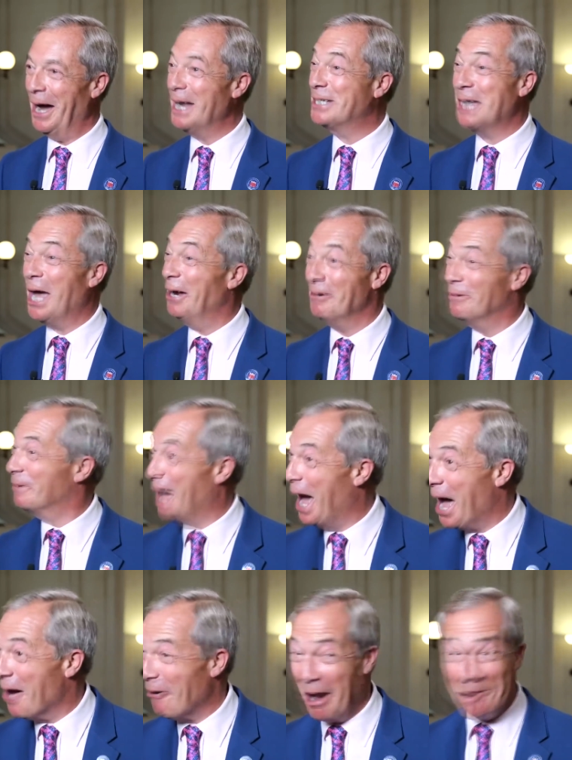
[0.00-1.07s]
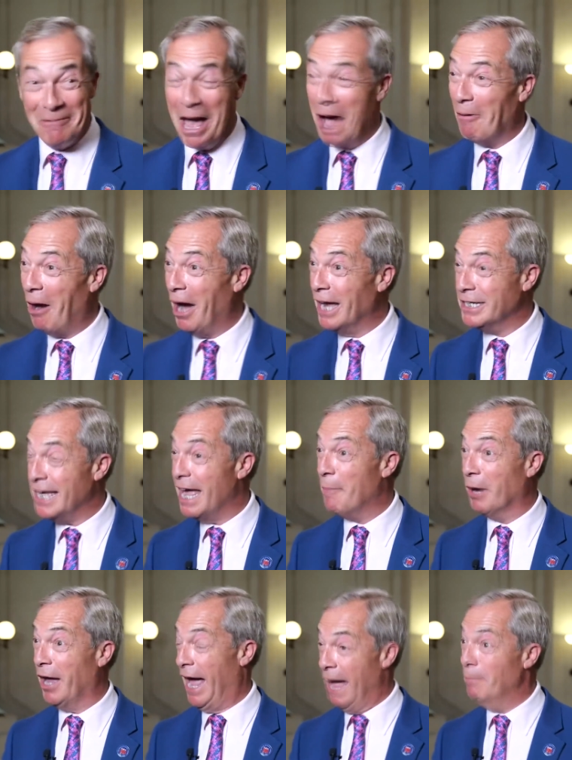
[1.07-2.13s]
I don't know. I've no idea,
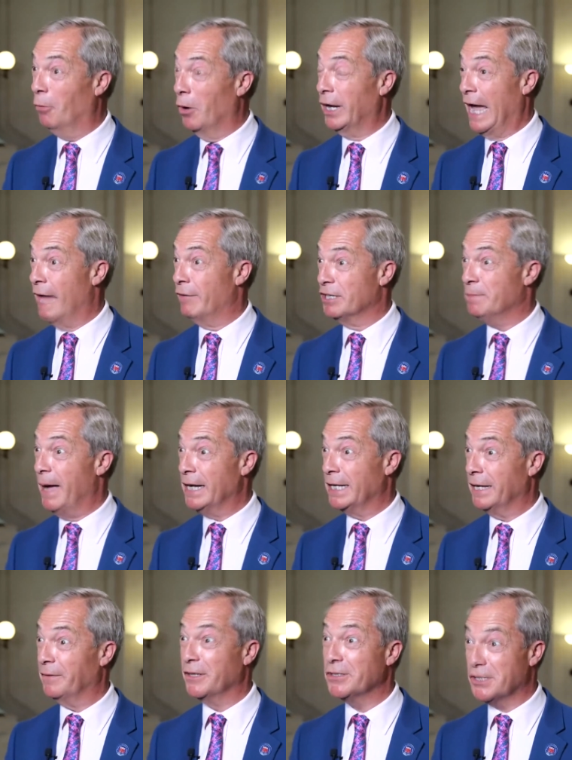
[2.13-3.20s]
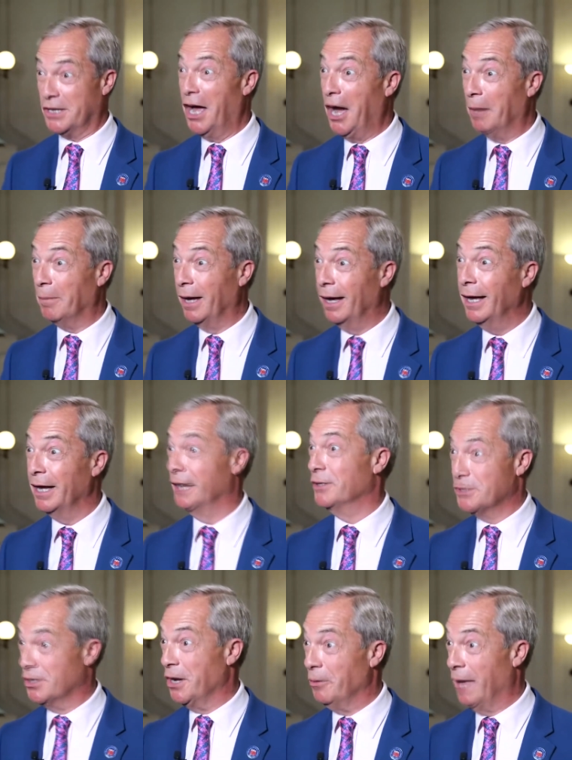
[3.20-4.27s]
but I am more charismatic than Starmer and
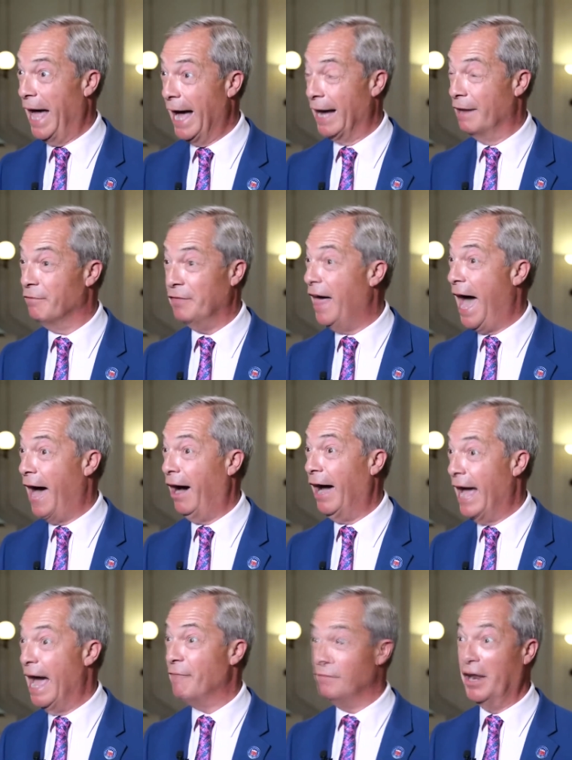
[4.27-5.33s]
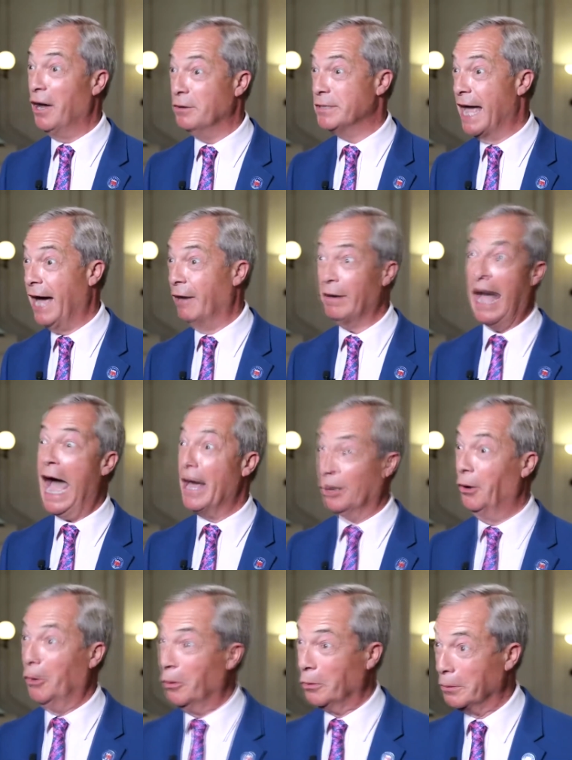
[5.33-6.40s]
Sunak. Of that, I have no doubt did, at
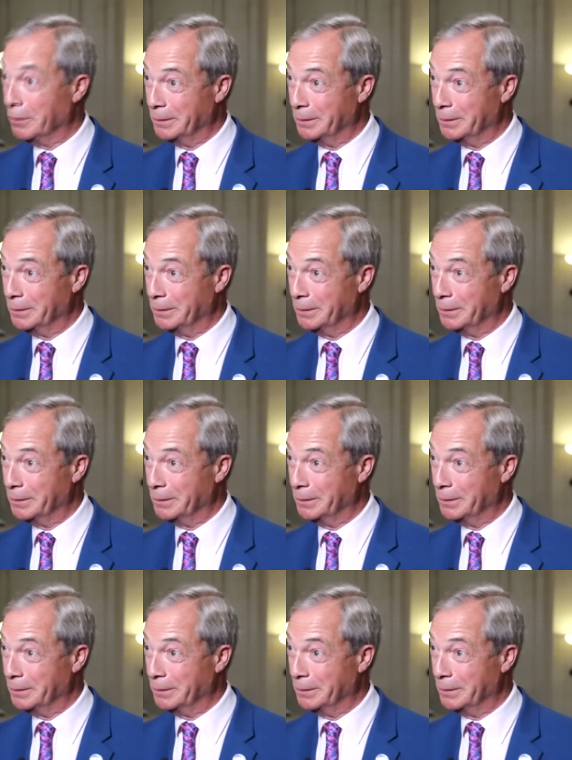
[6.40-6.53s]
all.